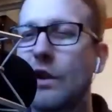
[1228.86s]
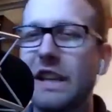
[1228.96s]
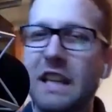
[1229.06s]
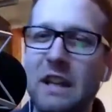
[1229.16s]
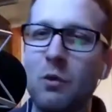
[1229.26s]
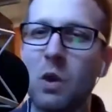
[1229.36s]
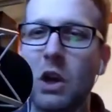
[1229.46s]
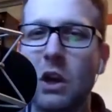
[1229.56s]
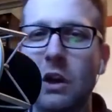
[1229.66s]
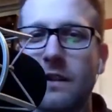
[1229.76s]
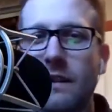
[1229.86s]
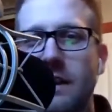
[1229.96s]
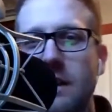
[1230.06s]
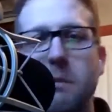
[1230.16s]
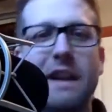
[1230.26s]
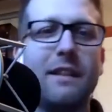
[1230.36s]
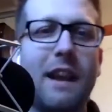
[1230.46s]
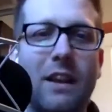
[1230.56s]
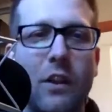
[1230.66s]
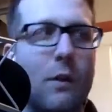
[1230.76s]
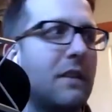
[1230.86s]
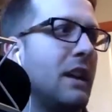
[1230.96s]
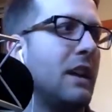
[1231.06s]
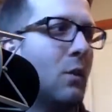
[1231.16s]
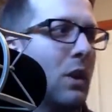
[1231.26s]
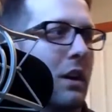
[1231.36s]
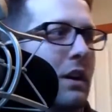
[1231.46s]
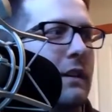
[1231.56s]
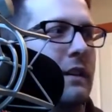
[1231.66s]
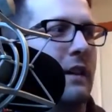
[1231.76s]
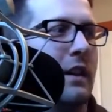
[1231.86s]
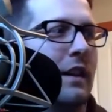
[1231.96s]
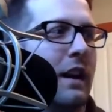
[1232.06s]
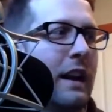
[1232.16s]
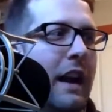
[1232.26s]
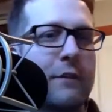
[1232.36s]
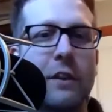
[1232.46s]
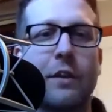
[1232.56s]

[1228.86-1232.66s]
the key words and then you meditate on those key words. And after